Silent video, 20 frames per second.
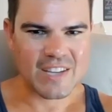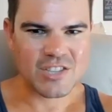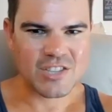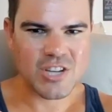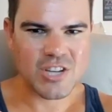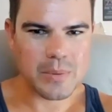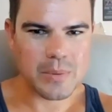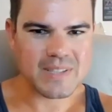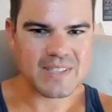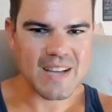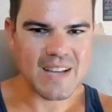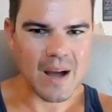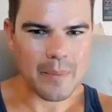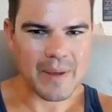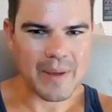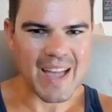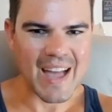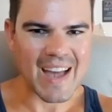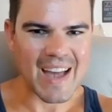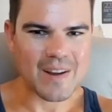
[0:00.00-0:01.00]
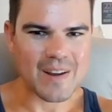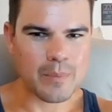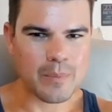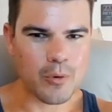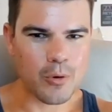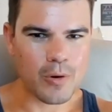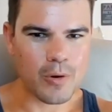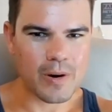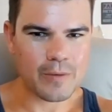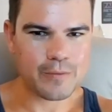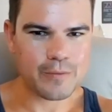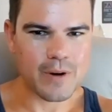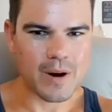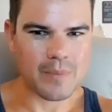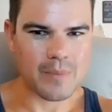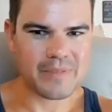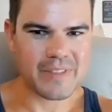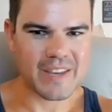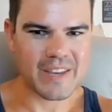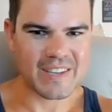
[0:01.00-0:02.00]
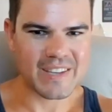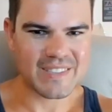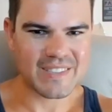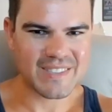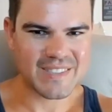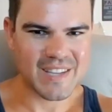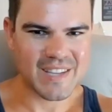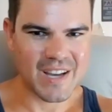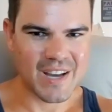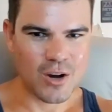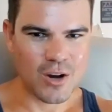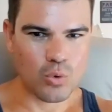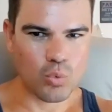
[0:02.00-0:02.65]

she was coming at it more from this